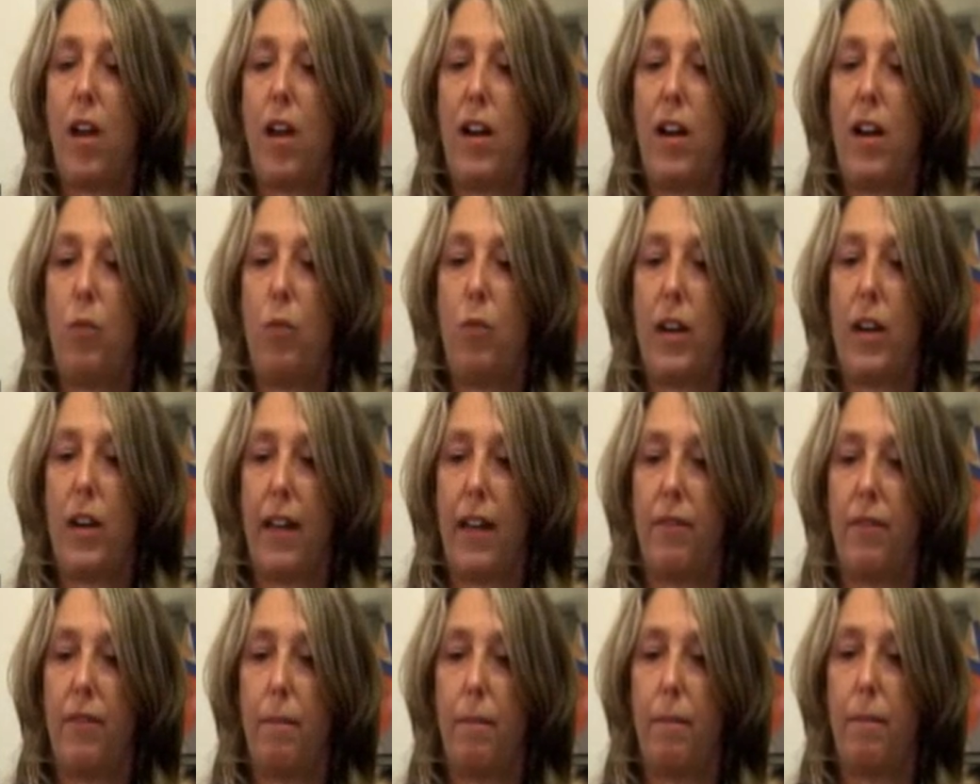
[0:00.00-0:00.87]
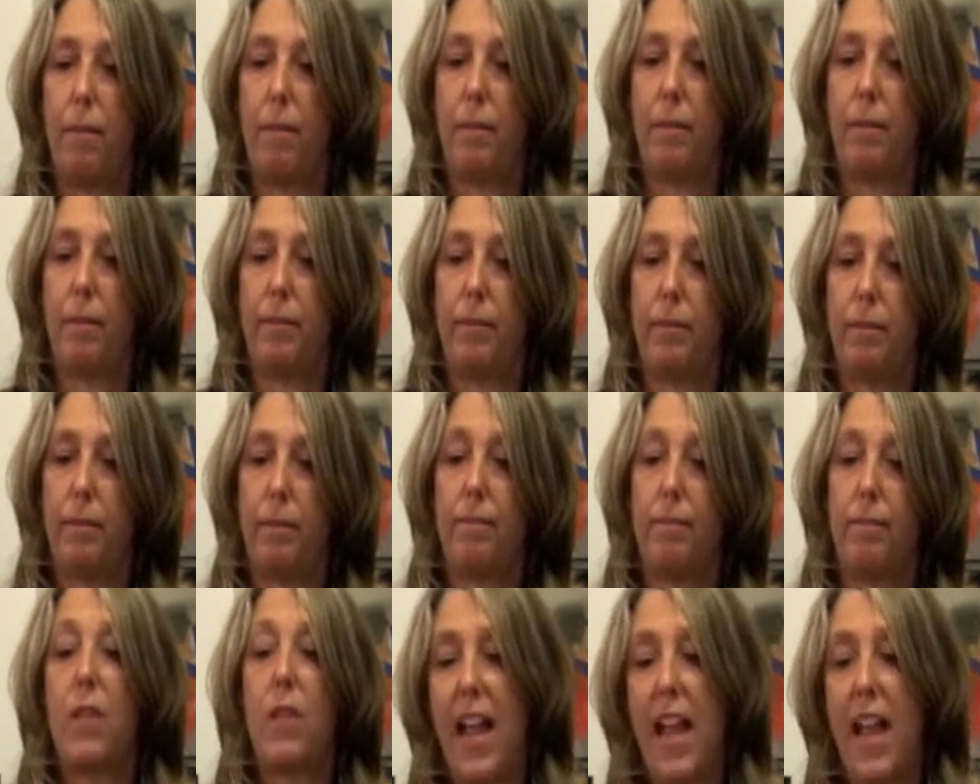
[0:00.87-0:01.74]
would I give them?
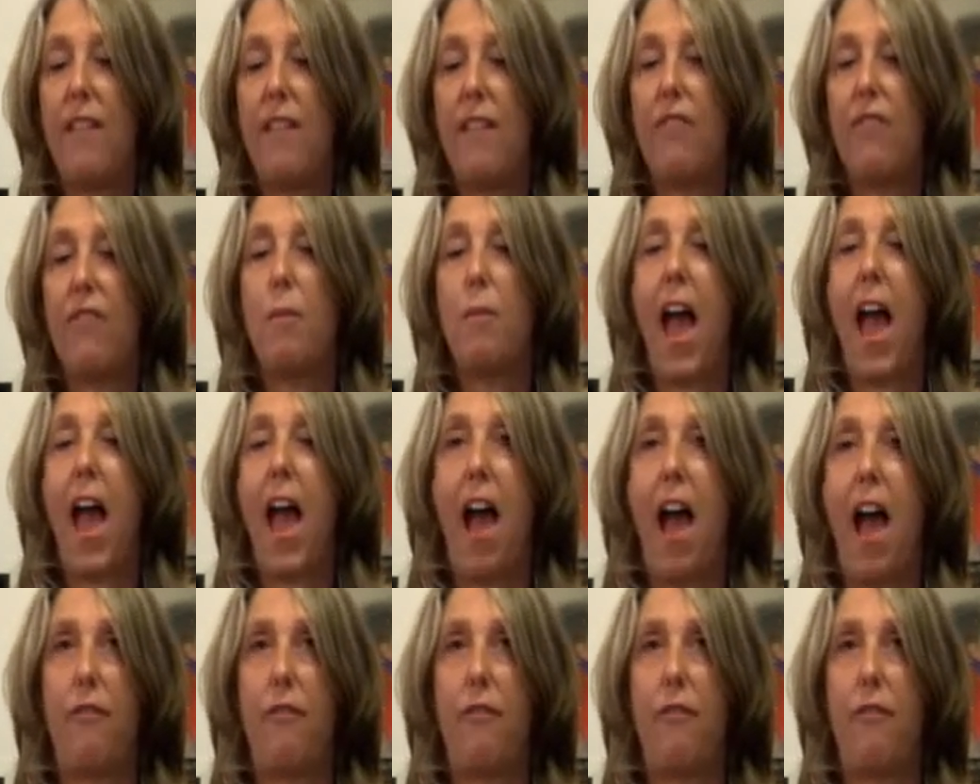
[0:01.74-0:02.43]
I gave them half.